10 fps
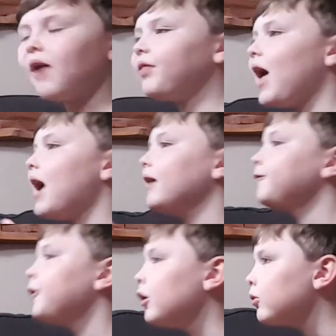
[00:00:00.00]
The
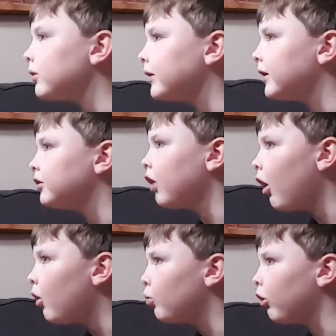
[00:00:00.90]
headphones
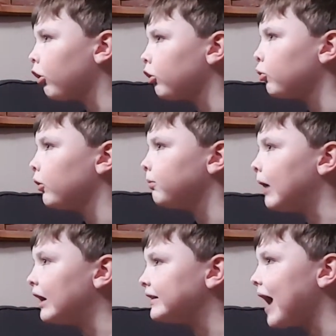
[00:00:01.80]
cannot work with
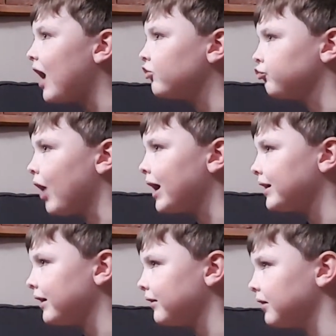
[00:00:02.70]
my dad
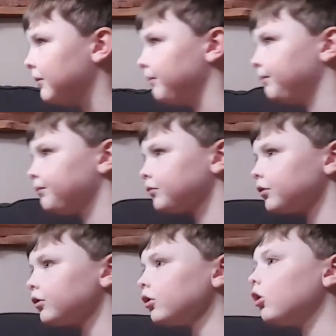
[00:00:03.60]
writing them. You're saying it a
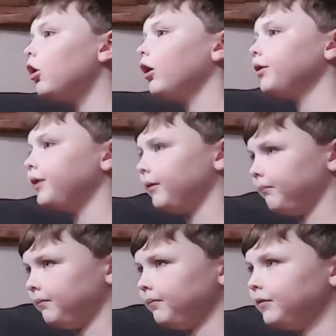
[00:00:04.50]
little loud.
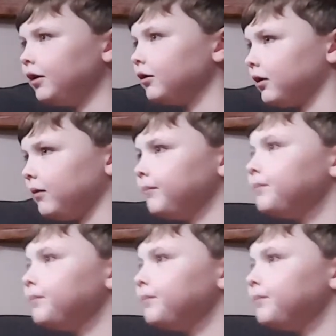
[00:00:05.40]
Okay.